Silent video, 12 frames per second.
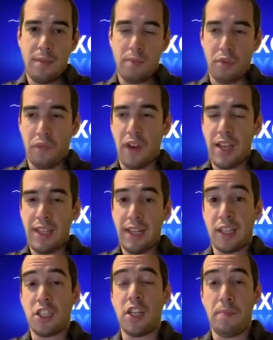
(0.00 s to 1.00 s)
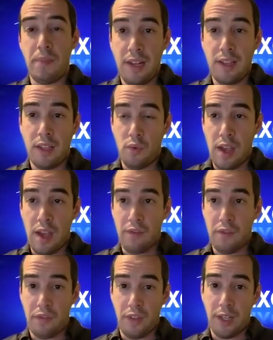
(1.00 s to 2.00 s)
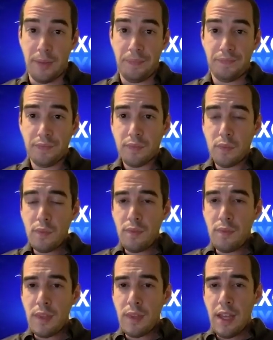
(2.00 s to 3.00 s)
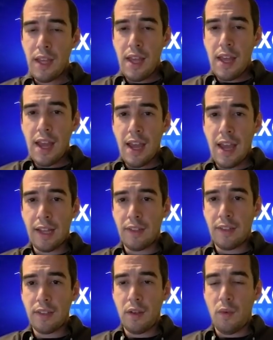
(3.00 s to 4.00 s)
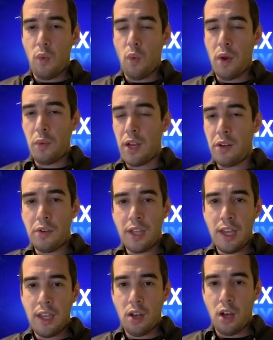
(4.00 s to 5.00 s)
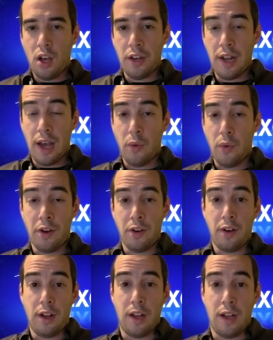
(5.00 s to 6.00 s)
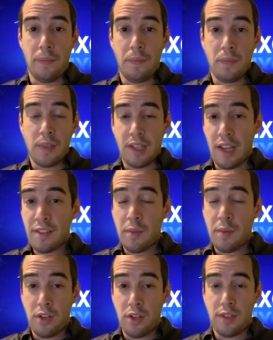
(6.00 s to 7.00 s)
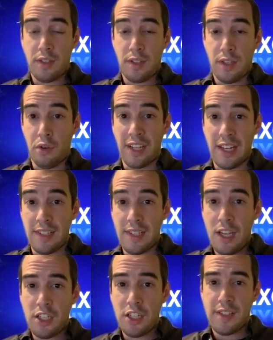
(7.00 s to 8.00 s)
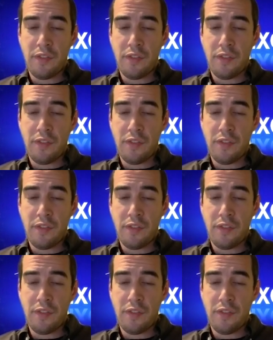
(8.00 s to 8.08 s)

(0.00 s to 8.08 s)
providing actionability to everything. And when we are looking on our customers, their organizations, I